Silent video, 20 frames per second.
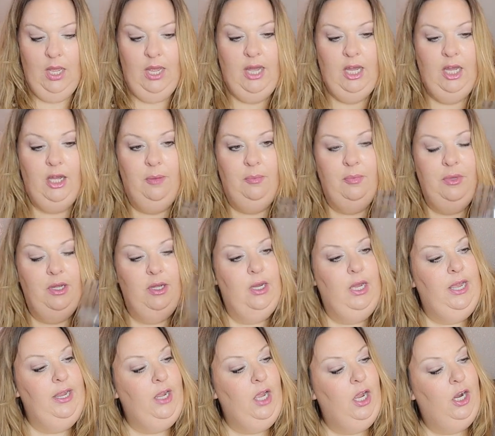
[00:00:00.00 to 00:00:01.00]

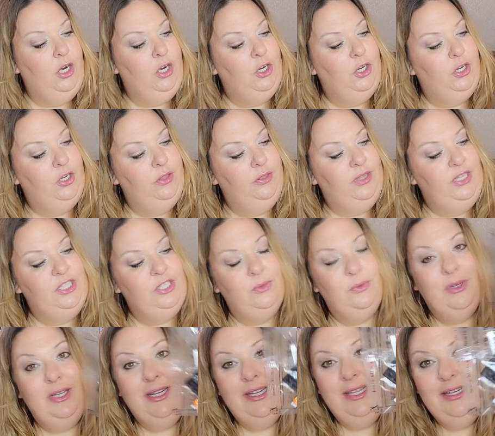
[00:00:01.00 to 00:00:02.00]
I got her
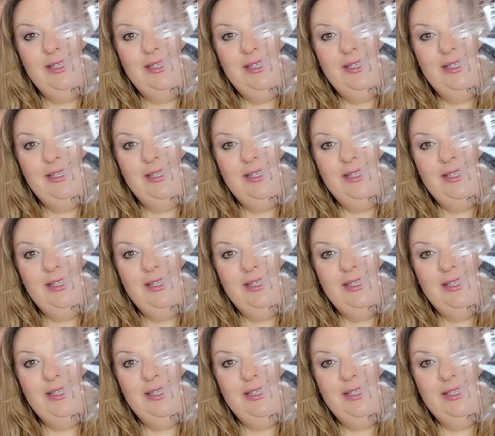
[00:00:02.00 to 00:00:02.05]
this one.